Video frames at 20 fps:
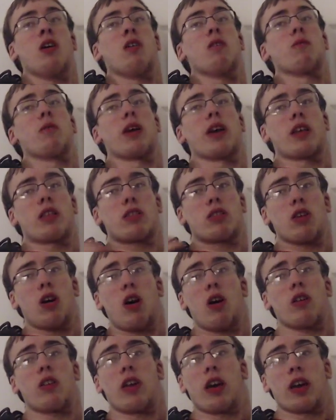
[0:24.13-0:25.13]
We
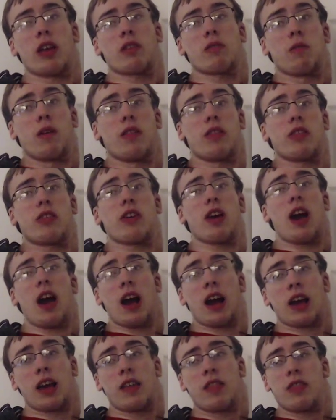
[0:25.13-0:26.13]
saw this when
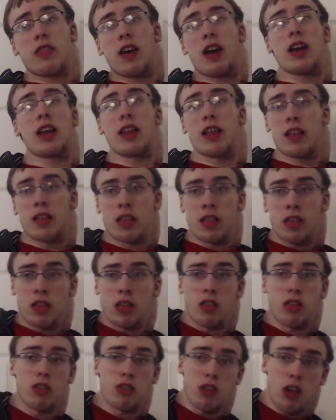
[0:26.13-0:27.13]
Jack invaded
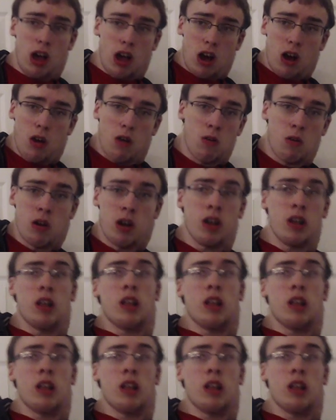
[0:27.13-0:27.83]
Zou,